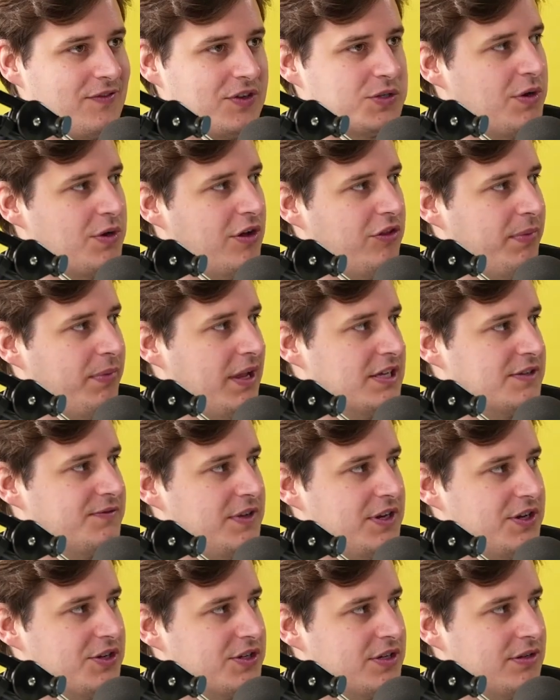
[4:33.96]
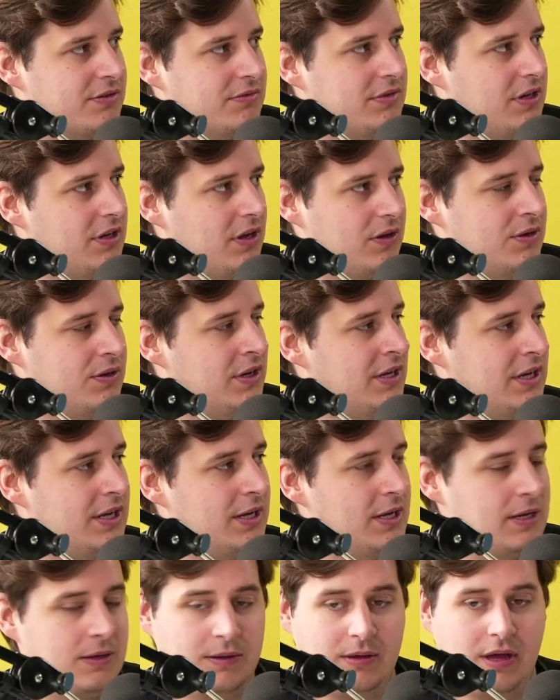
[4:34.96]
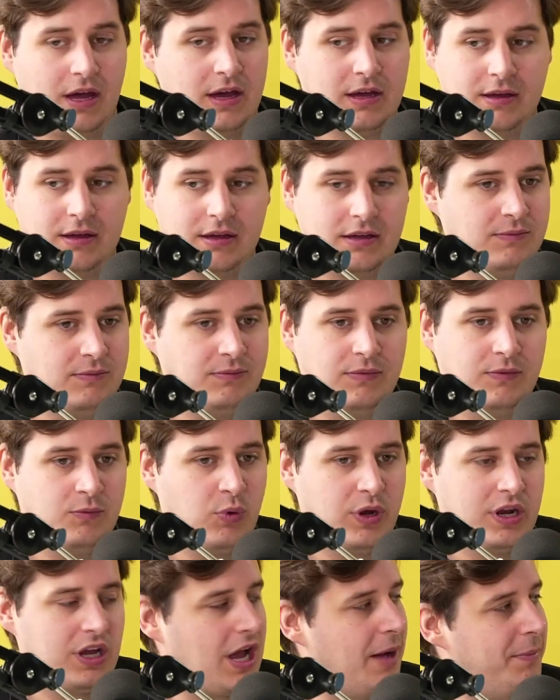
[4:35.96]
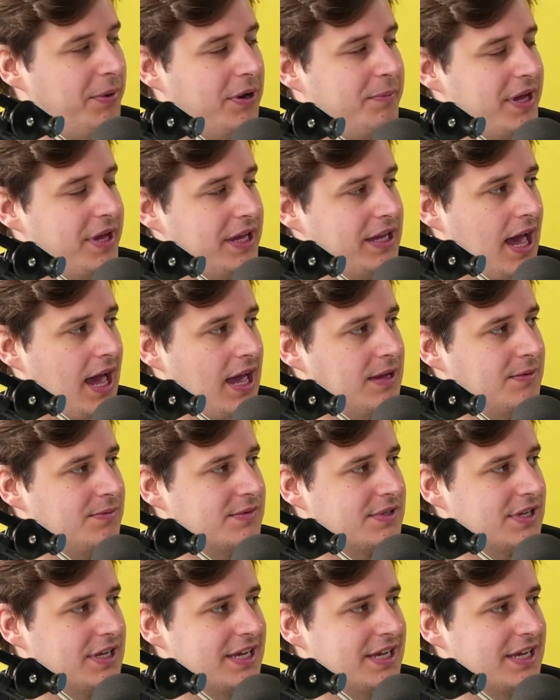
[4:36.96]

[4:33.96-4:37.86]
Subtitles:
12th place finish and win a couple of big games,